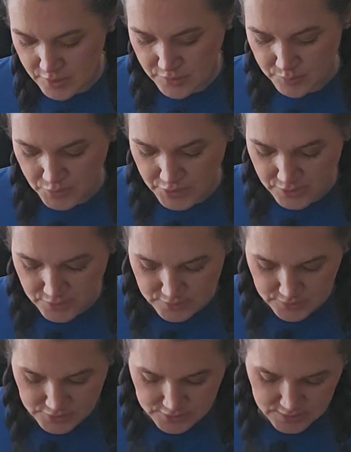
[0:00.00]
other
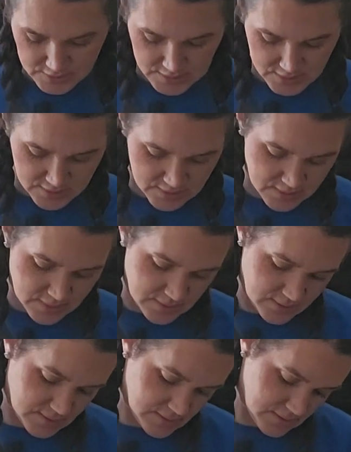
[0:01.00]
breeders
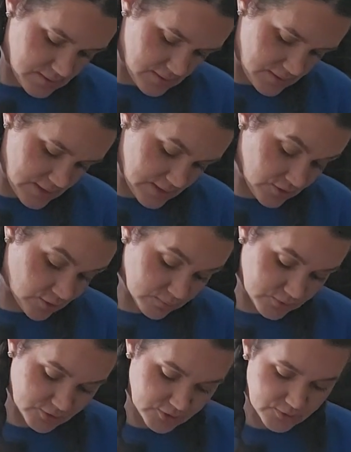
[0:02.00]
that
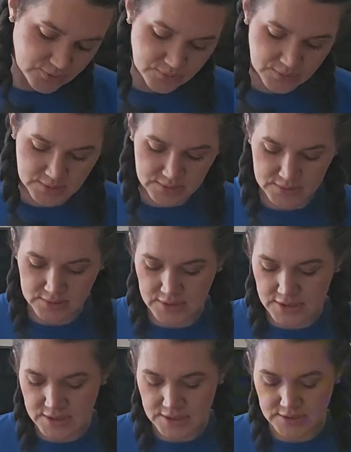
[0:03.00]
don't do
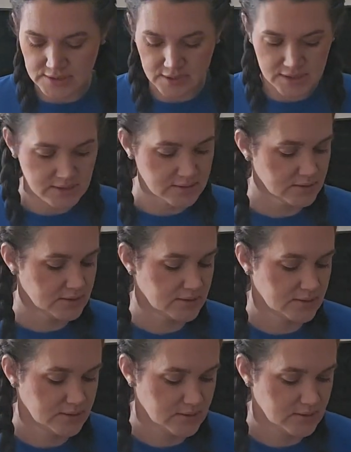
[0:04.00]
these things.